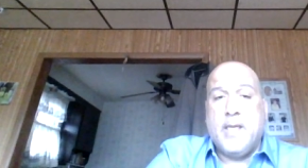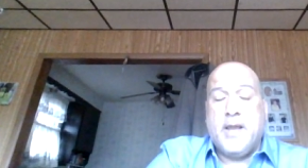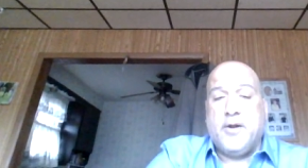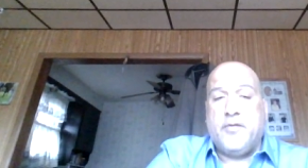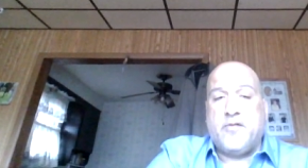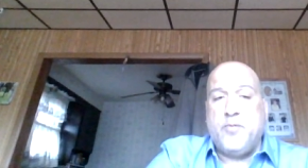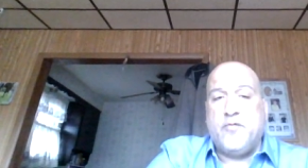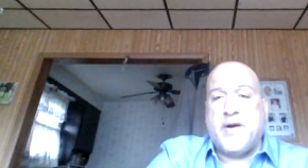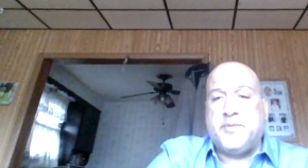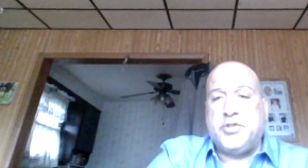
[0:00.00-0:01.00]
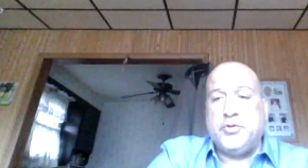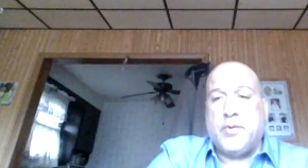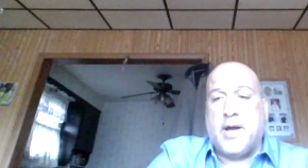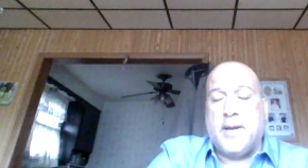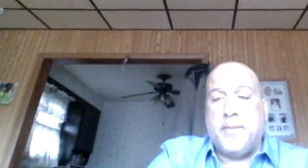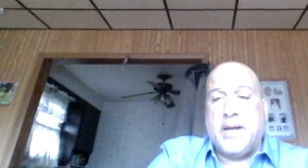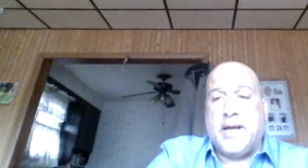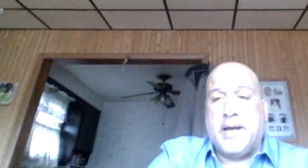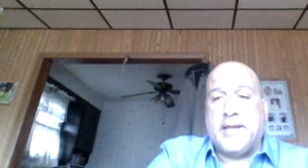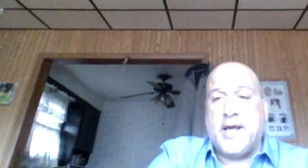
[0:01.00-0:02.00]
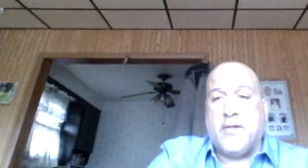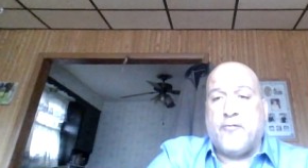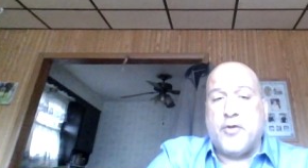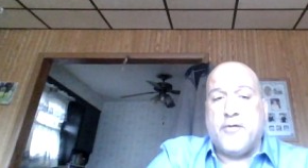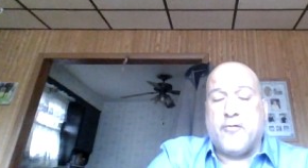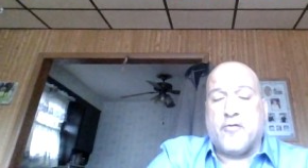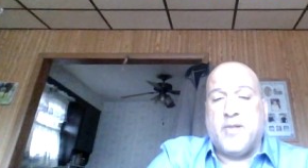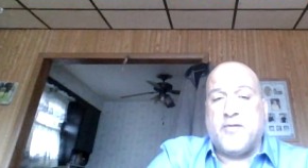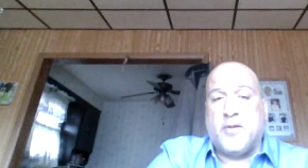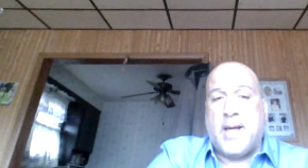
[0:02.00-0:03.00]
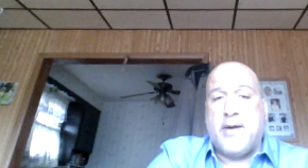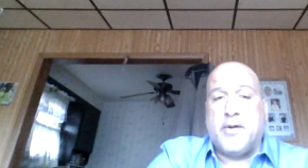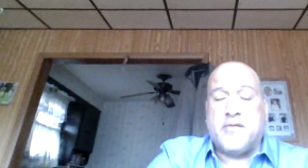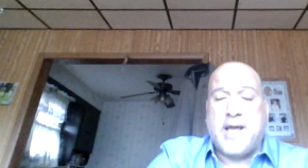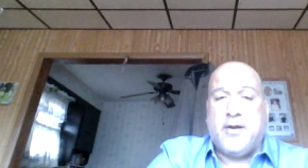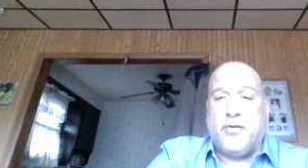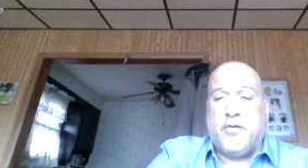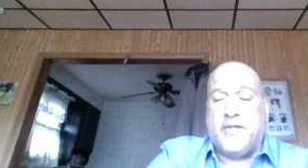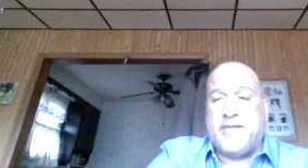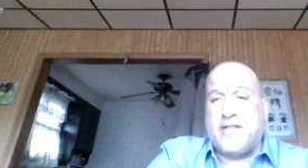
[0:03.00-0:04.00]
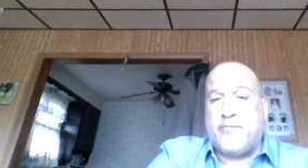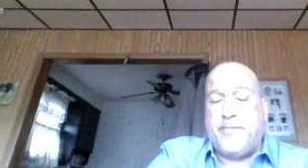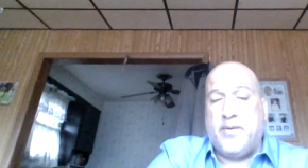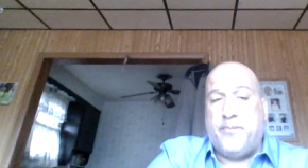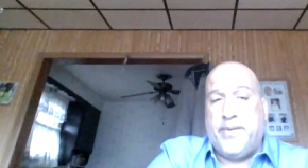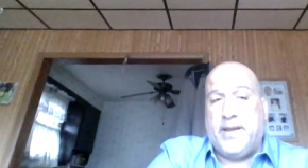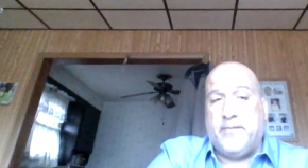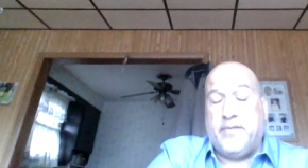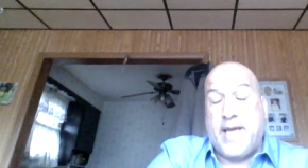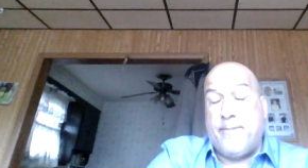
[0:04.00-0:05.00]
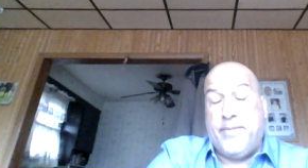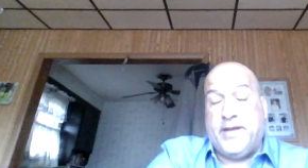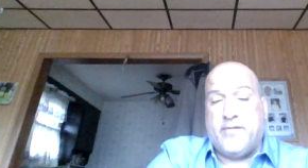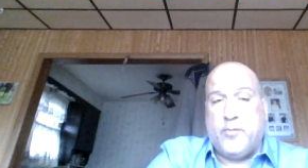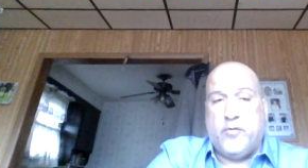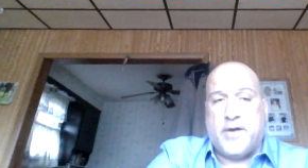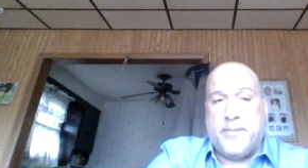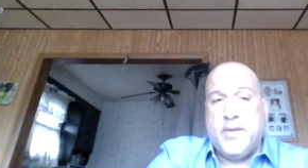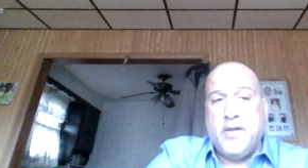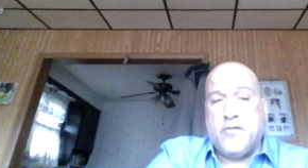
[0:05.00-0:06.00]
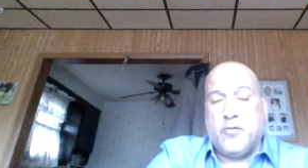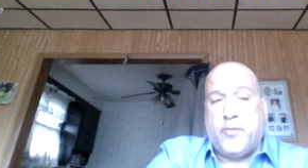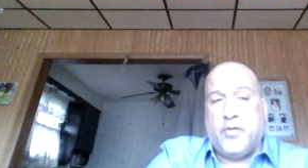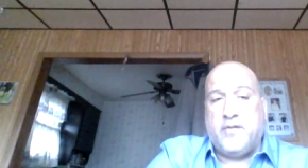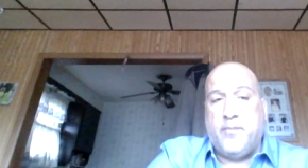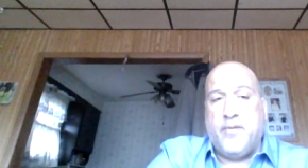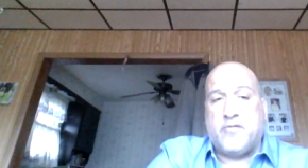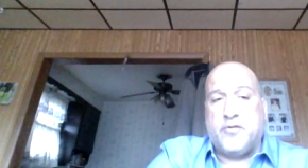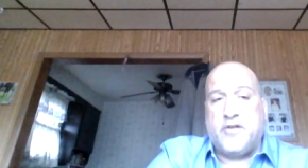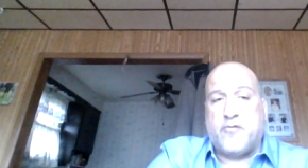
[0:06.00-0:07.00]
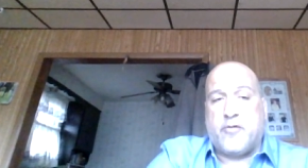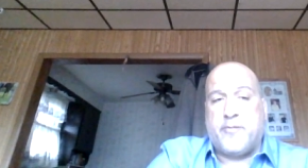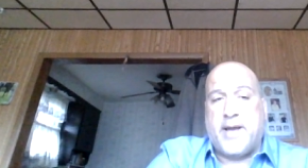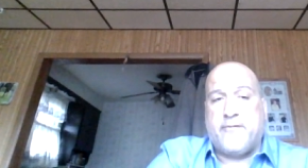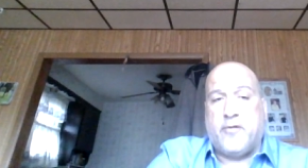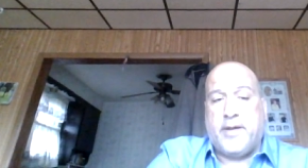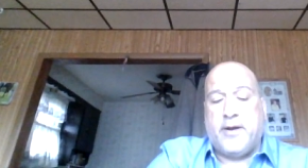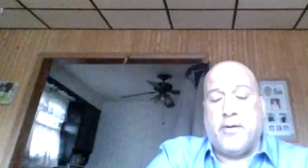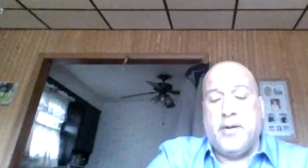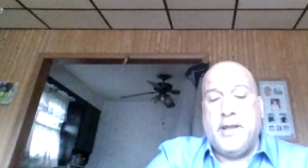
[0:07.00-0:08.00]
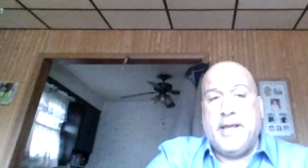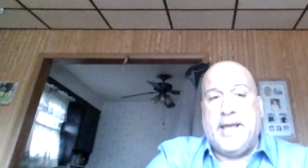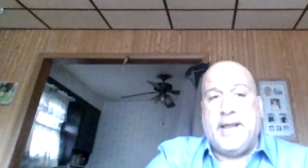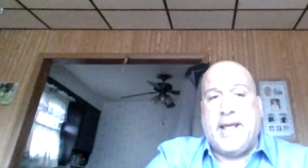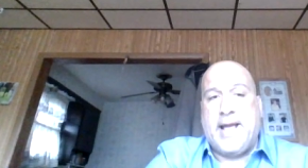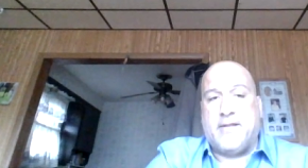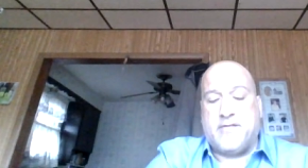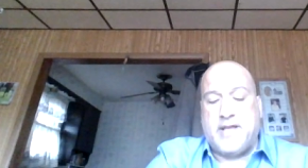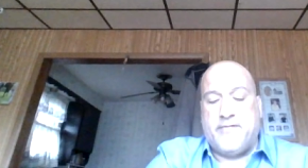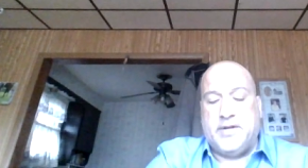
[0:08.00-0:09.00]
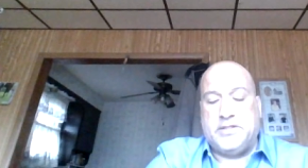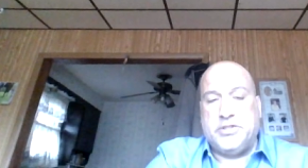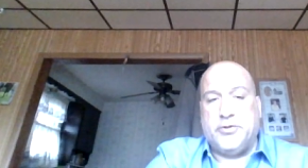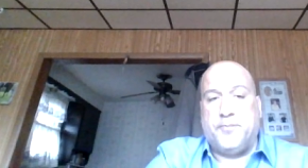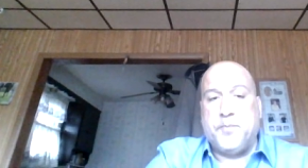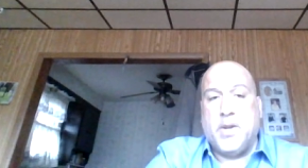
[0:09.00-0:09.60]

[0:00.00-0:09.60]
this move up to California first level allowance, I don't know that's that big of a move up. So we'll put Mr. Disrespectful here in at 7-2.